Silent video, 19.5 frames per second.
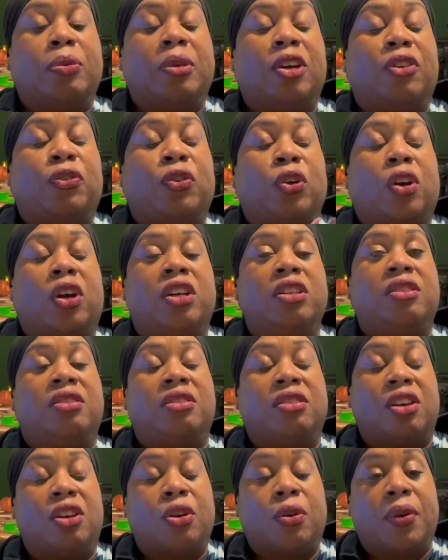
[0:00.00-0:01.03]
If you're
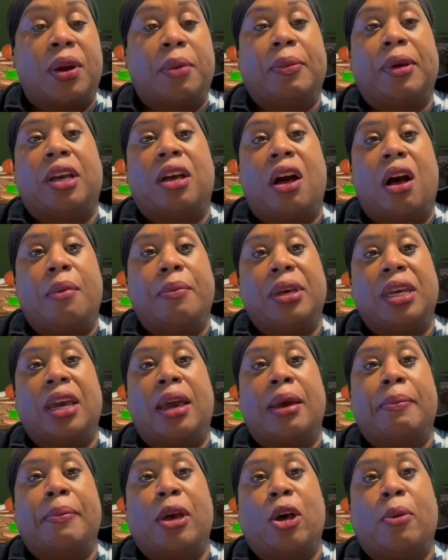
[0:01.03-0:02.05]
considering becoming
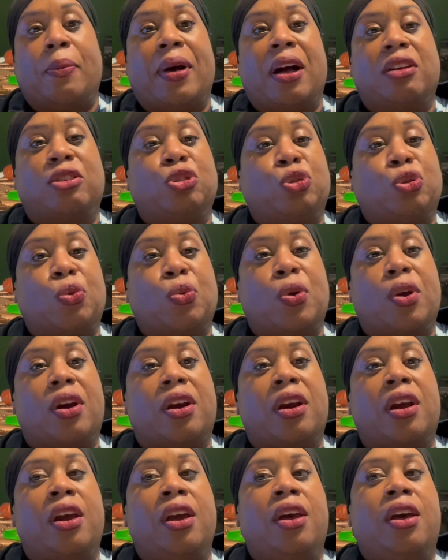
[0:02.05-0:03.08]
a mailbox store,